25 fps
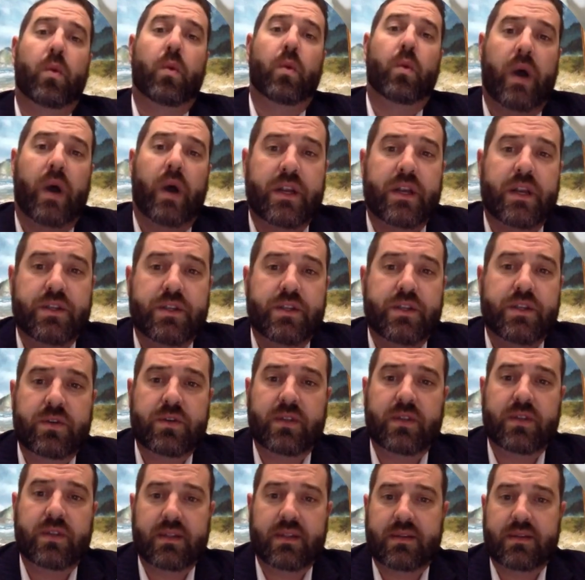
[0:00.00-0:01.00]
and why to
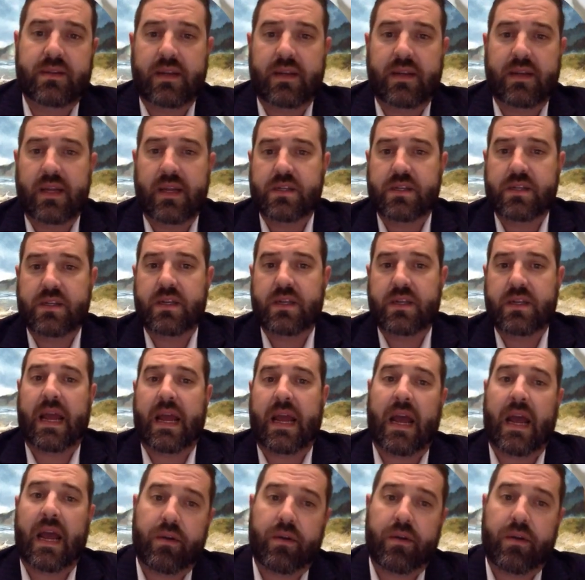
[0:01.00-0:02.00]
choose a listing
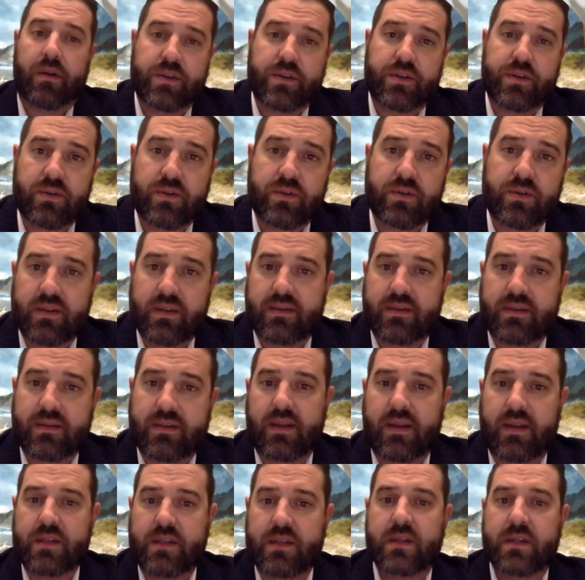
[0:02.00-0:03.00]
agent, how to choose a
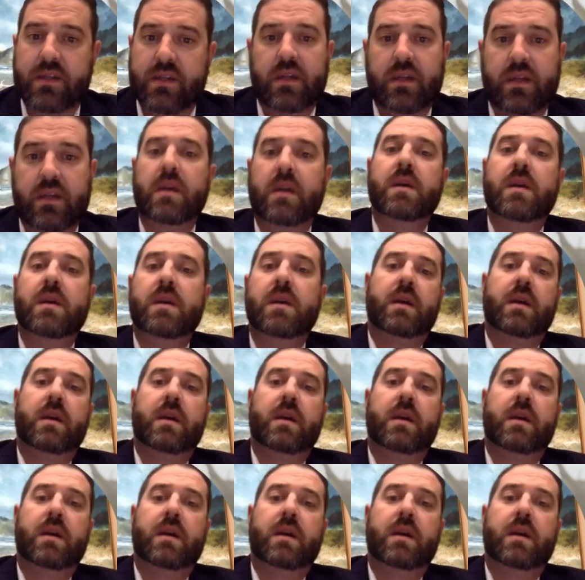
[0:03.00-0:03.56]
listing agent,